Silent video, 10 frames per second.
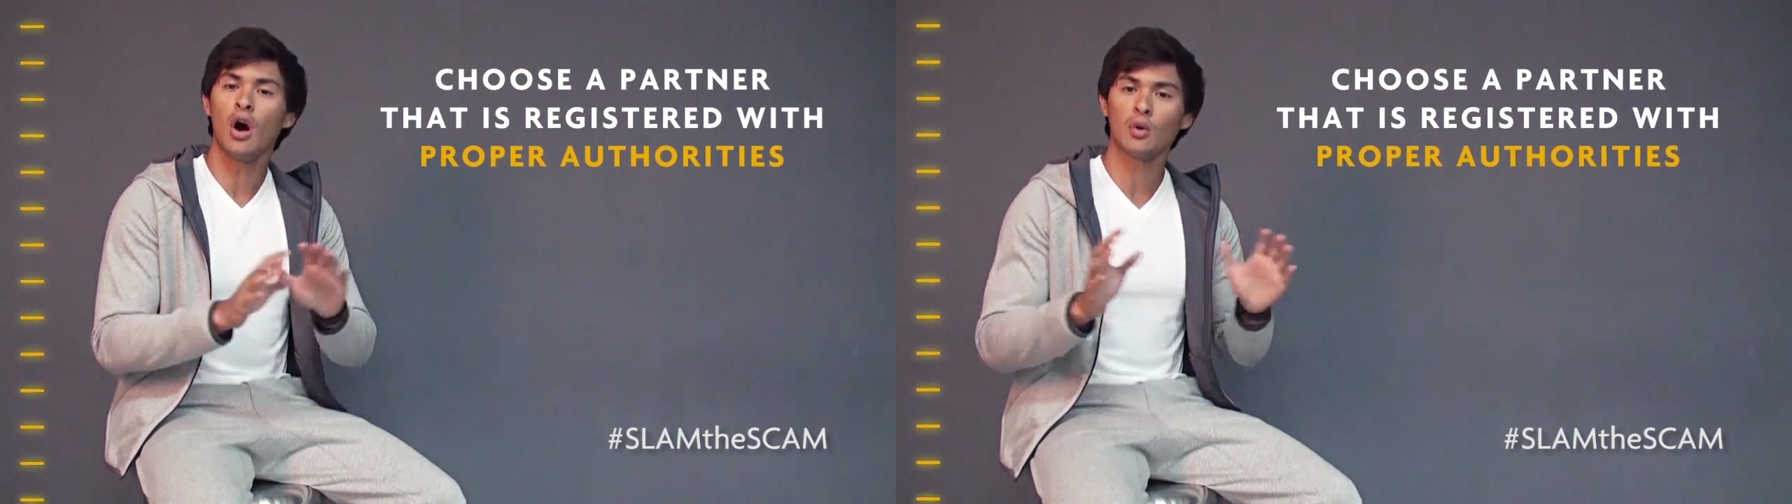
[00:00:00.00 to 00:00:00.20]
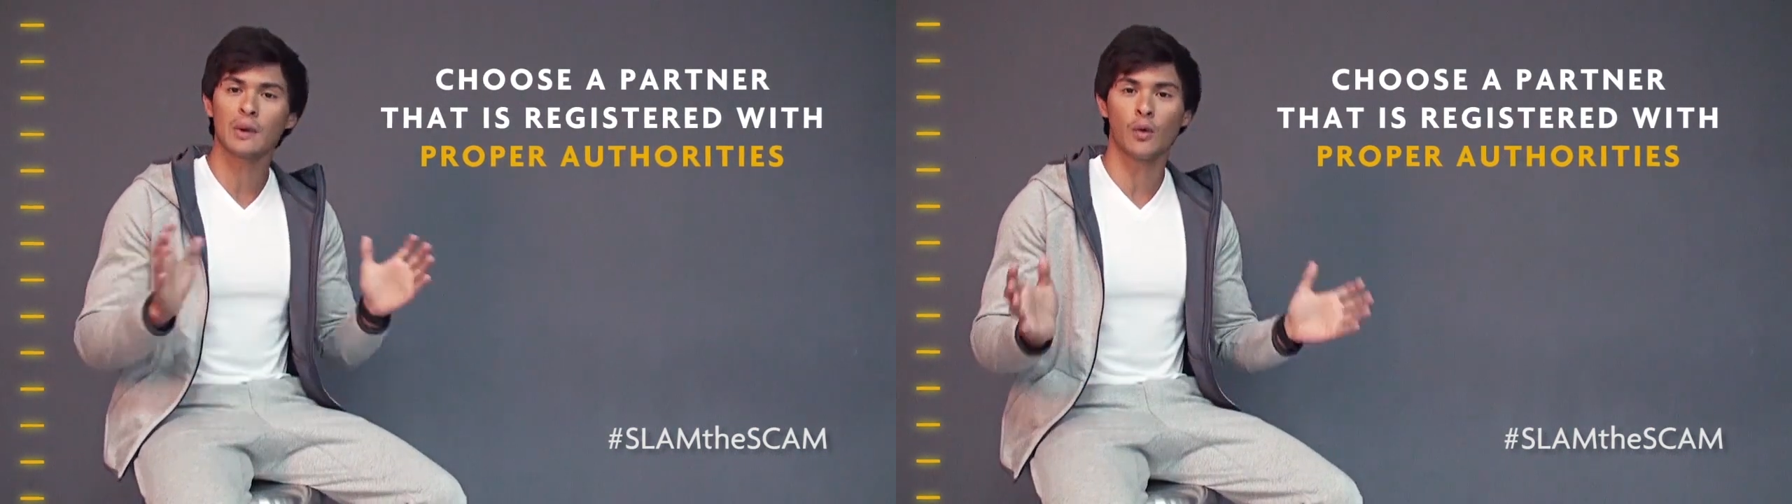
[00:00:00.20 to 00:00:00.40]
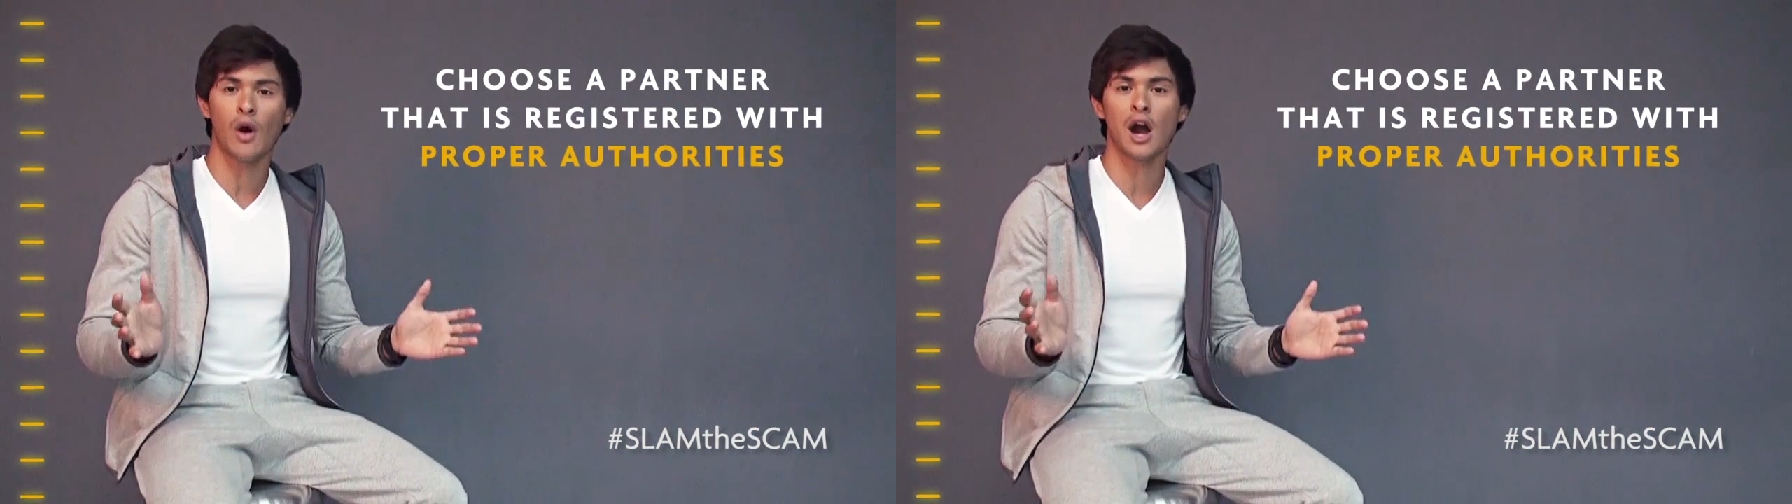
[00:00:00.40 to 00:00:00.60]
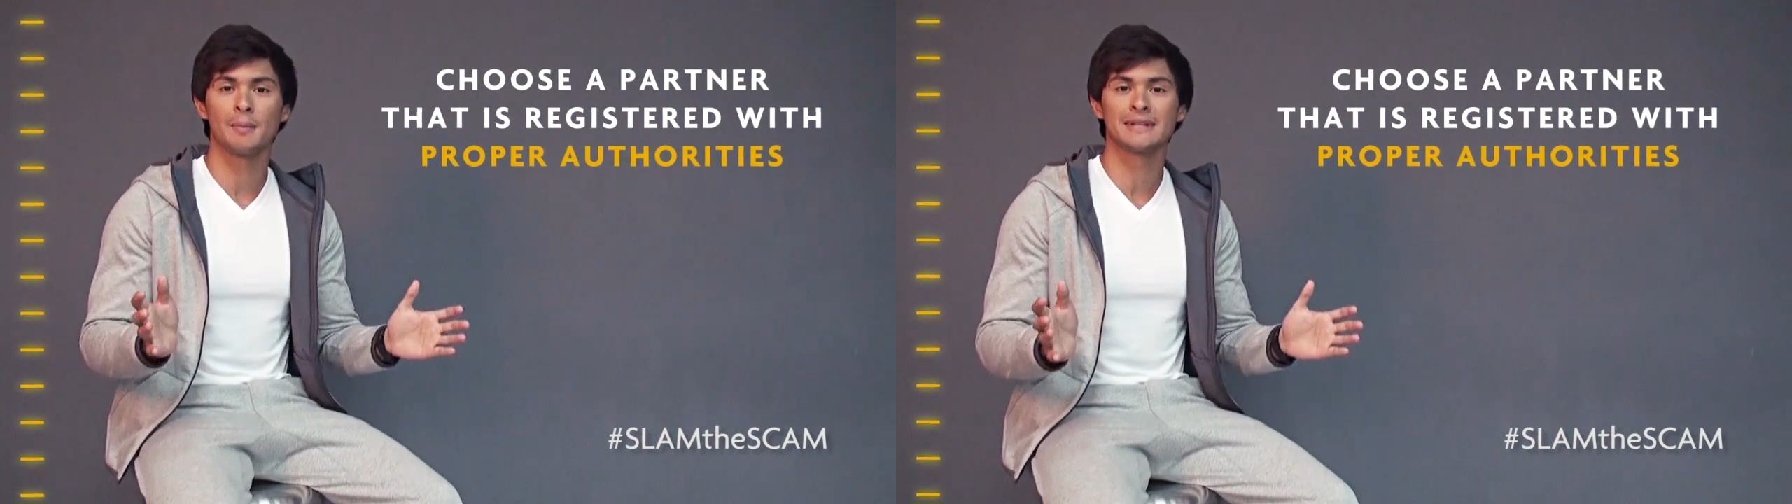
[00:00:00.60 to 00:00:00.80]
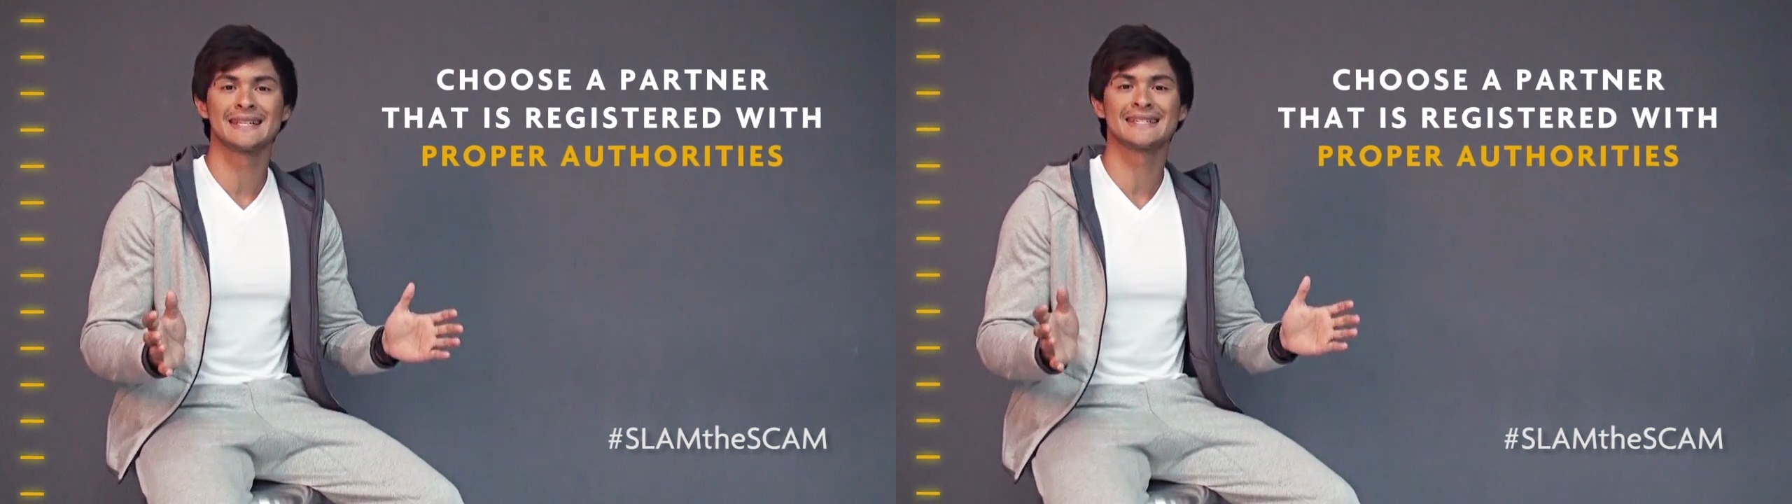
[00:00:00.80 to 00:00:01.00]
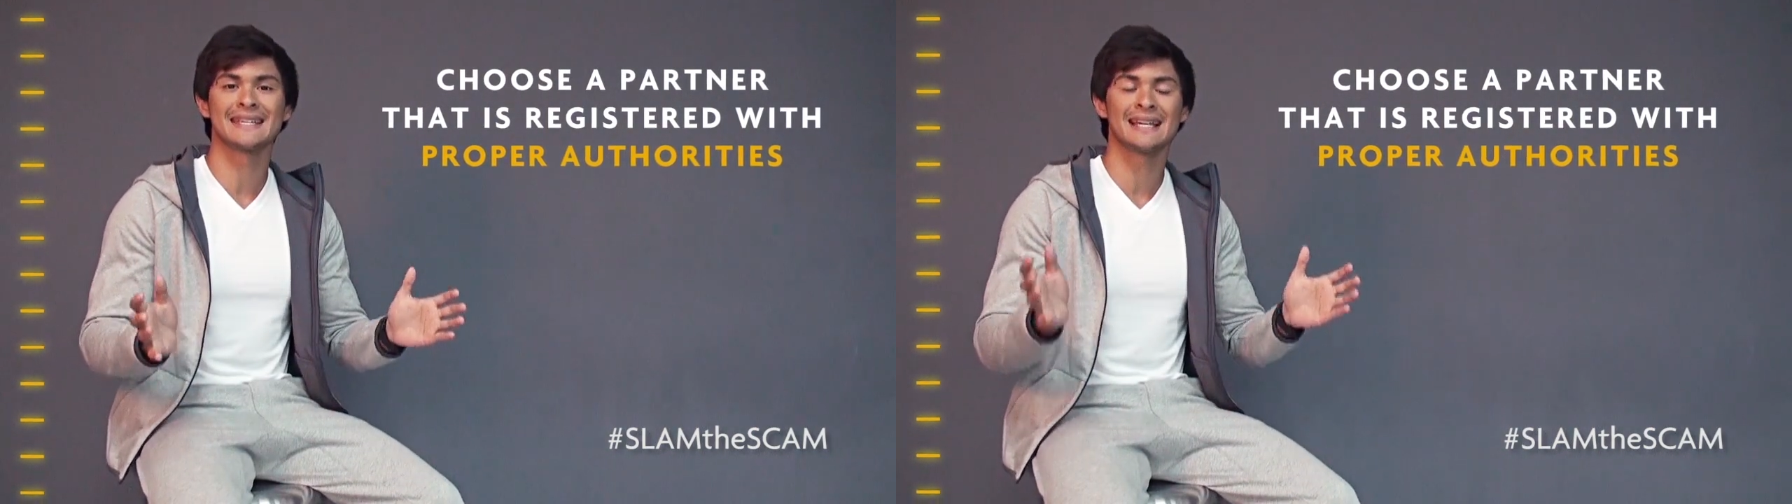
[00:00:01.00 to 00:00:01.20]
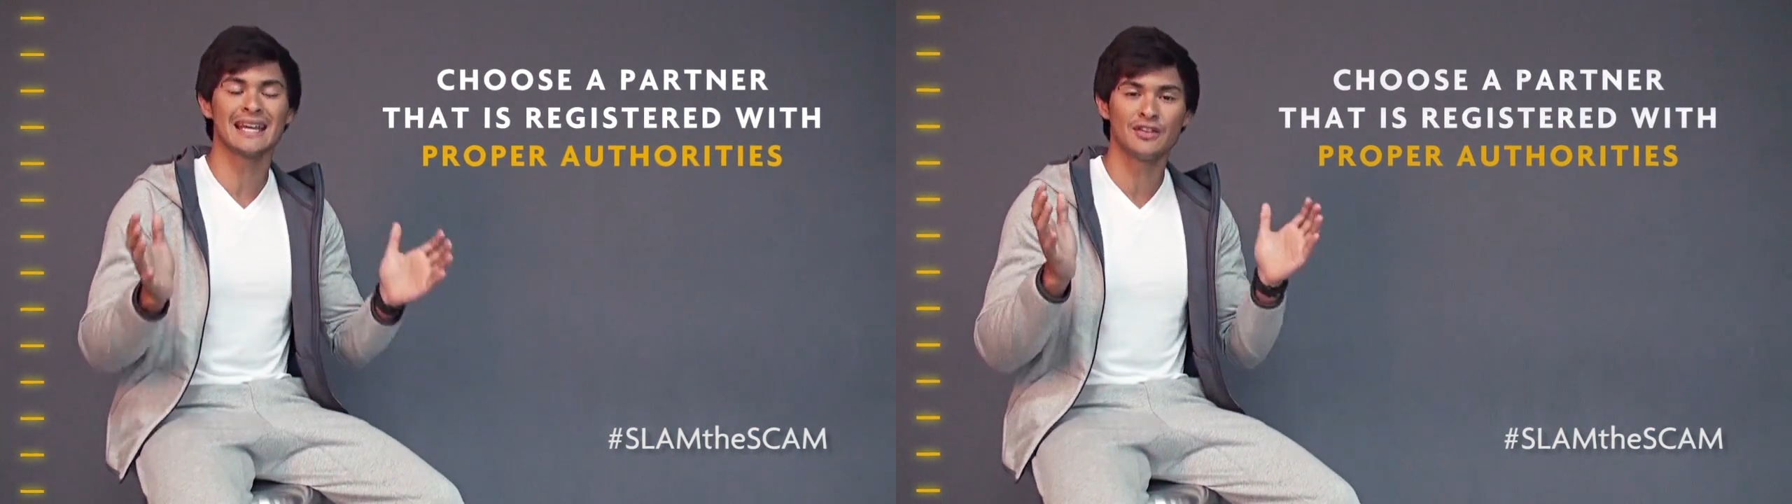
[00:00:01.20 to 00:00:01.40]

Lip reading: all requirements to sell